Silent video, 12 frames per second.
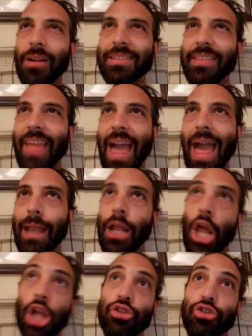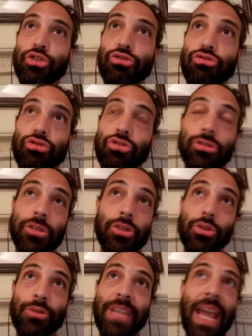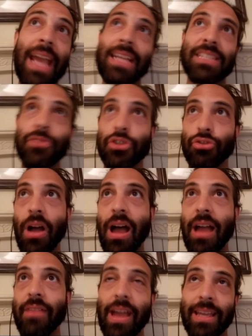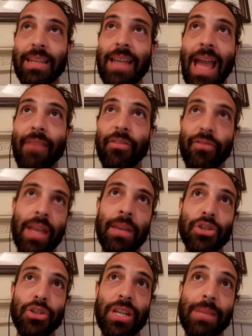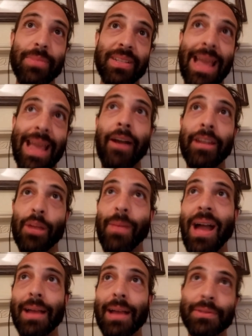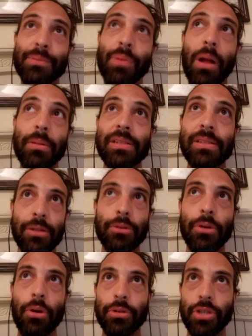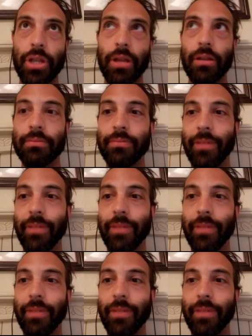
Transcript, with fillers: that two days of a drive I can have a vending machine, but down here my ass will probably still go to jail. You'll be